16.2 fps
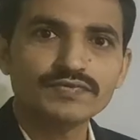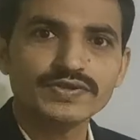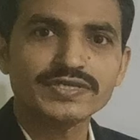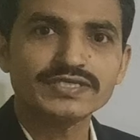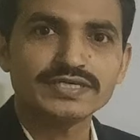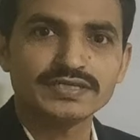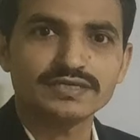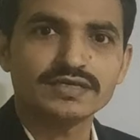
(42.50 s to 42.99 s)
Now we
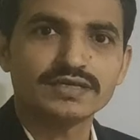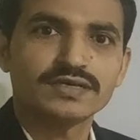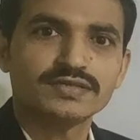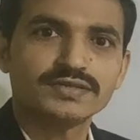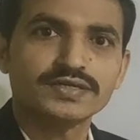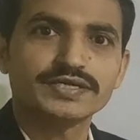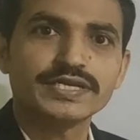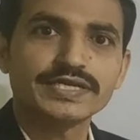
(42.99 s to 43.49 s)
will see
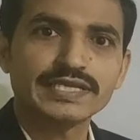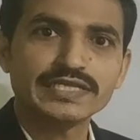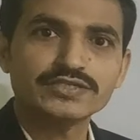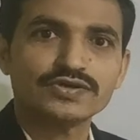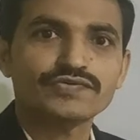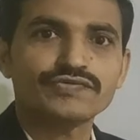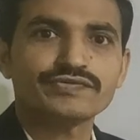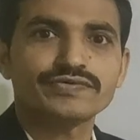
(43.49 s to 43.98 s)
the
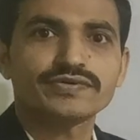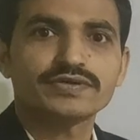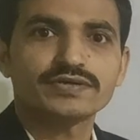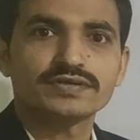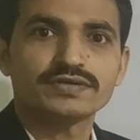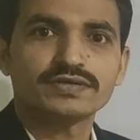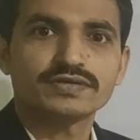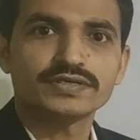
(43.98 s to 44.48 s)
details of
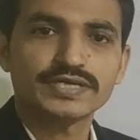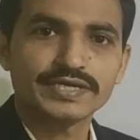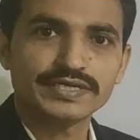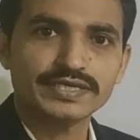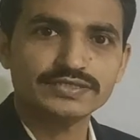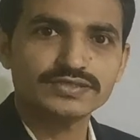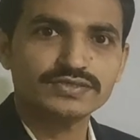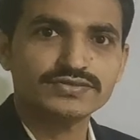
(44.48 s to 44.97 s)

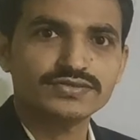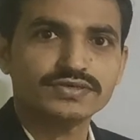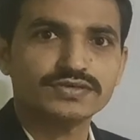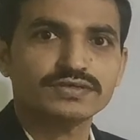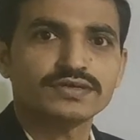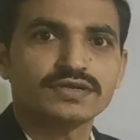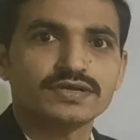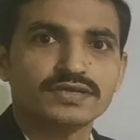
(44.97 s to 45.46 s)
data
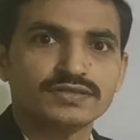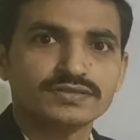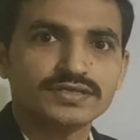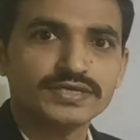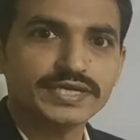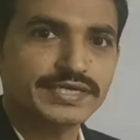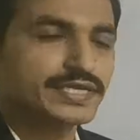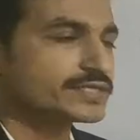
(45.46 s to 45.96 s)
structure.
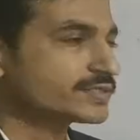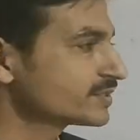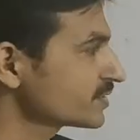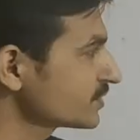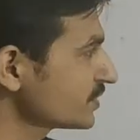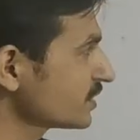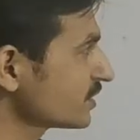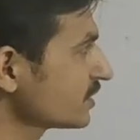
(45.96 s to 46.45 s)
The data
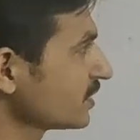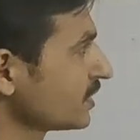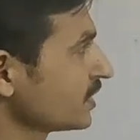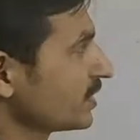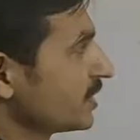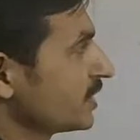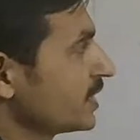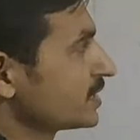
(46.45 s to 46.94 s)
structure
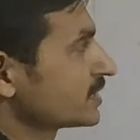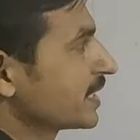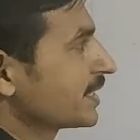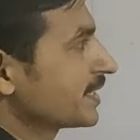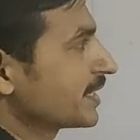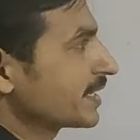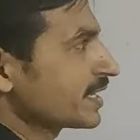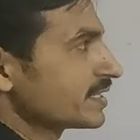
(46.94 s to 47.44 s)
is
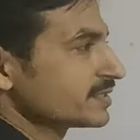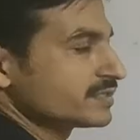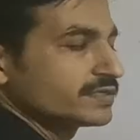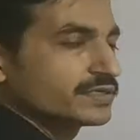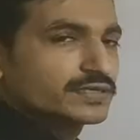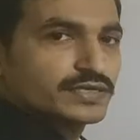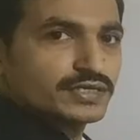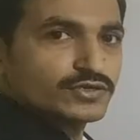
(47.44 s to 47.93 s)

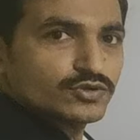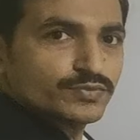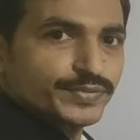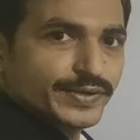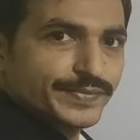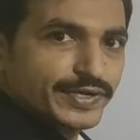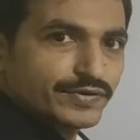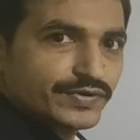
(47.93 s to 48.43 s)
categorized into
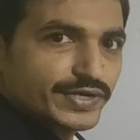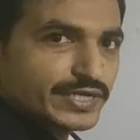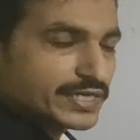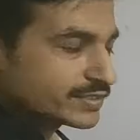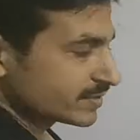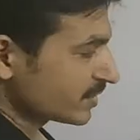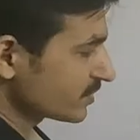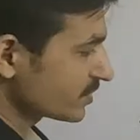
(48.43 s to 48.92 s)
primitive
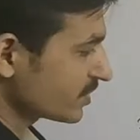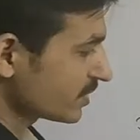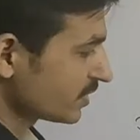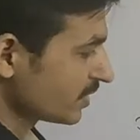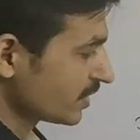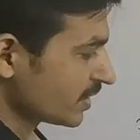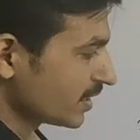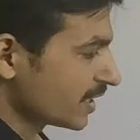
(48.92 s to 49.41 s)
data
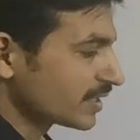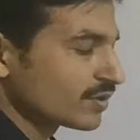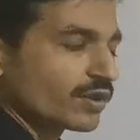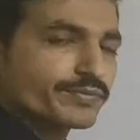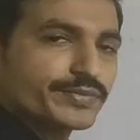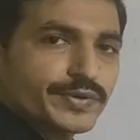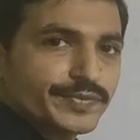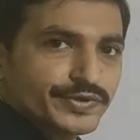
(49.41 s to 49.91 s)
structure and
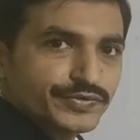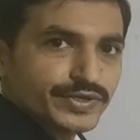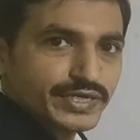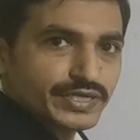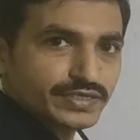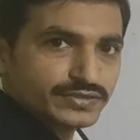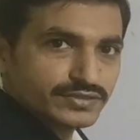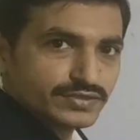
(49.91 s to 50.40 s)
non-primitive
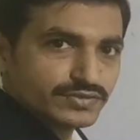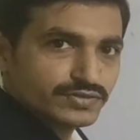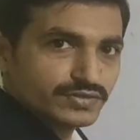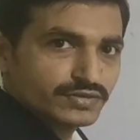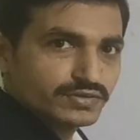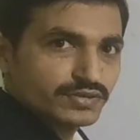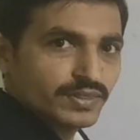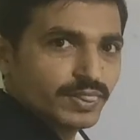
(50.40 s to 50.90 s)
data
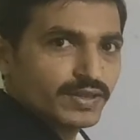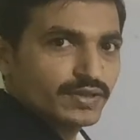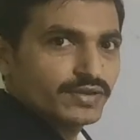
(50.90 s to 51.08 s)
structure.